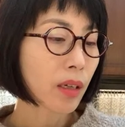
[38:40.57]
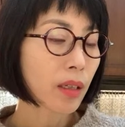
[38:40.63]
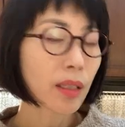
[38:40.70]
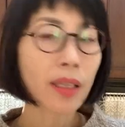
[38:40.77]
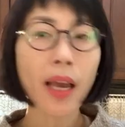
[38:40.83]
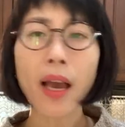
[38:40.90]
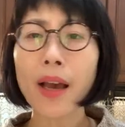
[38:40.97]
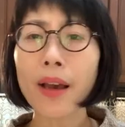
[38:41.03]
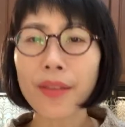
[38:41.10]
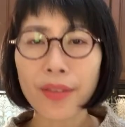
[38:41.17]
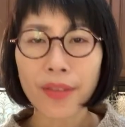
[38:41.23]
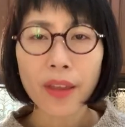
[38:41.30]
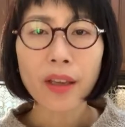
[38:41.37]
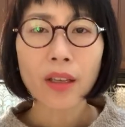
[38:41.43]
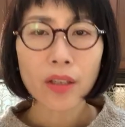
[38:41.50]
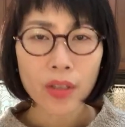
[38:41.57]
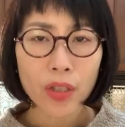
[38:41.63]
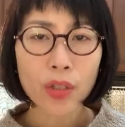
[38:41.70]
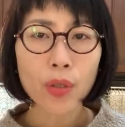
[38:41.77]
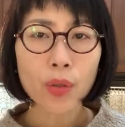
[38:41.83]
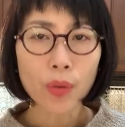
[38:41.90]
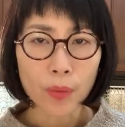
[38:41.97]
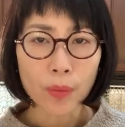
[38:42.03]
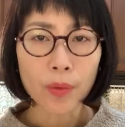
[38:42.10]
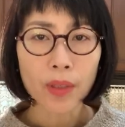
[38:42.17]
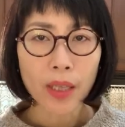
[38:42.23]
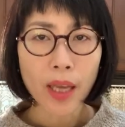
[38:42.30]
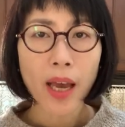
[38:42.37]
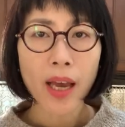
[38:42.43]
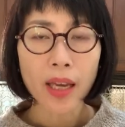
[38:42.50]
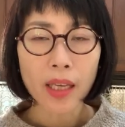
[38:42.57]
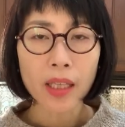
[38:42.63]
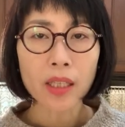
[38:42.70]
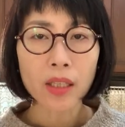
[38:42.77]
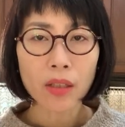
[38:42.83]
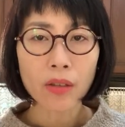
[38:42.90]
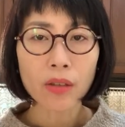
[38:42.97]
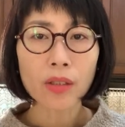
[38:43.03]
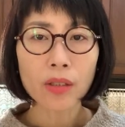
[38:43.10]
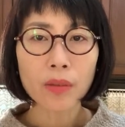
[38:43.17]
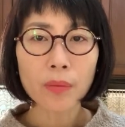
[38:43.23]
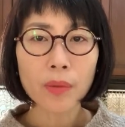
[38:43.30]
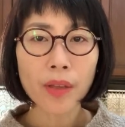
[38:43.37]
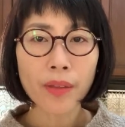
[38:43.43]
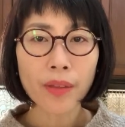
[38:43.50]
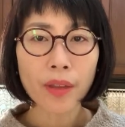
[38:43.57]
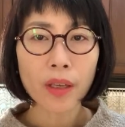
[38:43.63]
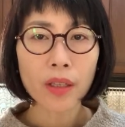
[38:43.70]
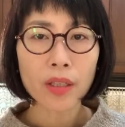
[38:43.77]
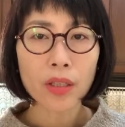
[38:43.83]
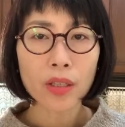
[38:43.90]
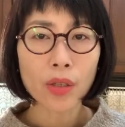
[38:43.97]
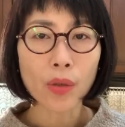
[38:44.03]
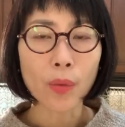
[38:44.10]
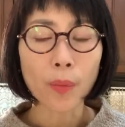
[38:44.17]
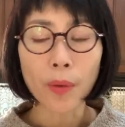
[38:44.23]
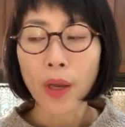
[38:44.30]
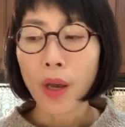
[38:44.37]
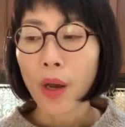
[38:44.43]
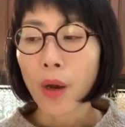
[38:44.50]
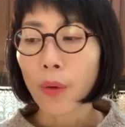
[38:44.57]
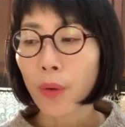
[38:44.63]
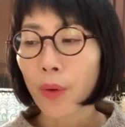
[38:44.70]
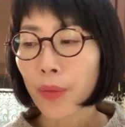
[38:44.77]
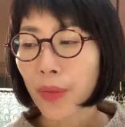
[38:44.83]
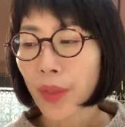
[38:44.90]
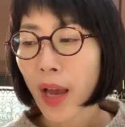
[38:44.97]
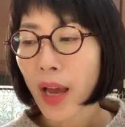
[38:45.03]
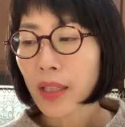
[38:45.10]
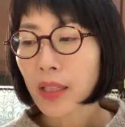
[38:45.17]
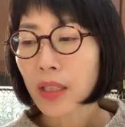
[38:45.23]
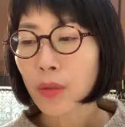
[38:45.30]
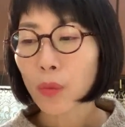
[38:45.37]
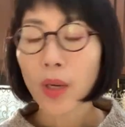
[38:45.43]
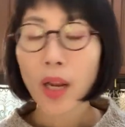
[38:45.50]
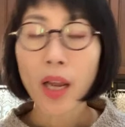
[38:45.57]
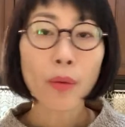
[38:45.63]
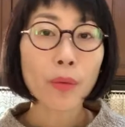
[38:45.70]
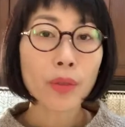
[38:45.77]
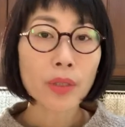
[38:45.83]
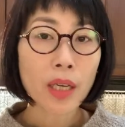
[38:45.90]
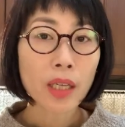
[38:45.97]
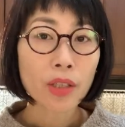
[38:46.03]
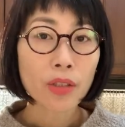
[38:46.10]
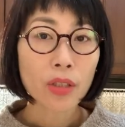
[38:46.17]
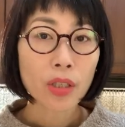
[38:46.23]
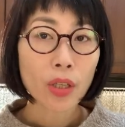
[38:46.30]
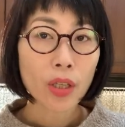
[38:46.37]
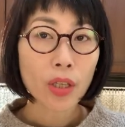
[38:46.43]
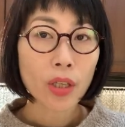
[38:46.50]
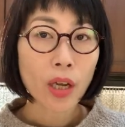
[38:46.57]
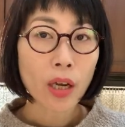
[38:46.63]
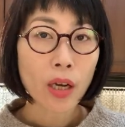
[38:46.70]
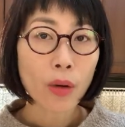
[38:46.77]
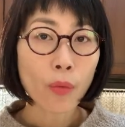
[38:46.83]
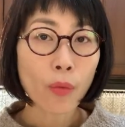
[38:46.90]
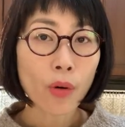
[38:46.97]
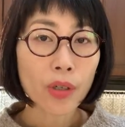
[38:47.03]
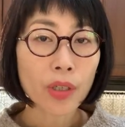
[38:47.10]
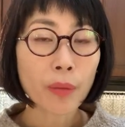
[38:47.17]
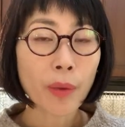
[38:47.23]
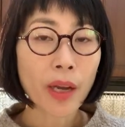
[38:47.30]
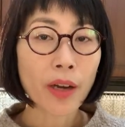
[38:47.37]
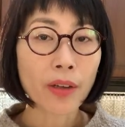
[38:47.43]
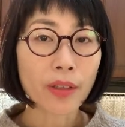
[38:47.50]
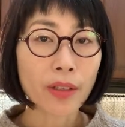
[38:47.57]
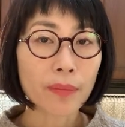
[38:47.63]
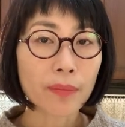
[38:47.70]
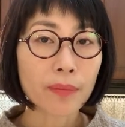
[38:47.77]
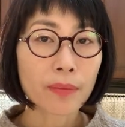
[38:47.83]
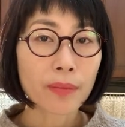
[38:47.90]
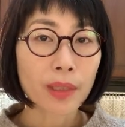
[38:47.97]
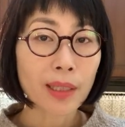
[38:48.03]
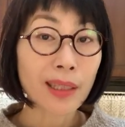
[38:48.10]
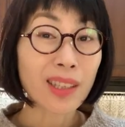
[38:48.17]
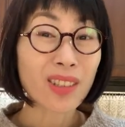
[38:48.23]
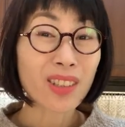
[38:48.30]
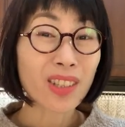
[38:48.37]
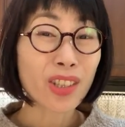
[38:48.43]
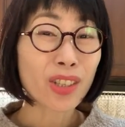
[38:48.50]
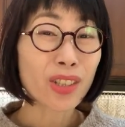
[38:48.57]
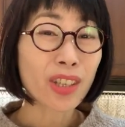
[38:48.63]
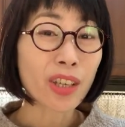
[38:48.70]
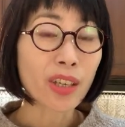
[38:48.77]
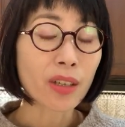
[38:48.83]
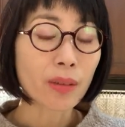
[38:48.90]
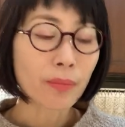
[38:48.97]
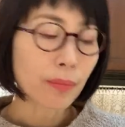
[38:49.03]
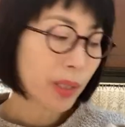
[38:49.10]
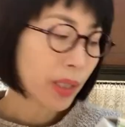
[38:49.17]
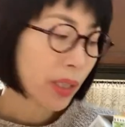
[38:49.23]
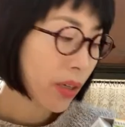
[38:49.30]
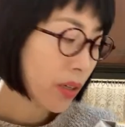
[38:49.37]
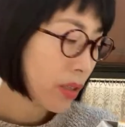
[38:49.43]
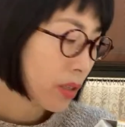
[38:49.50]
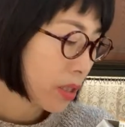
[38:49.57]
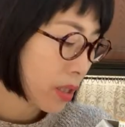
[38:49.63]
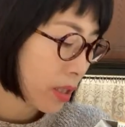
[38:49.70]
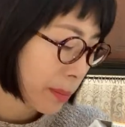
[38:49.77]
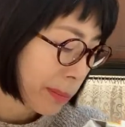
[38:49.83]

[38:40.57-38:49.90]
yeah, thick soup. Yeah, it's going to be thick soup. Well, that's what I was actually uh, worried about a little earlier because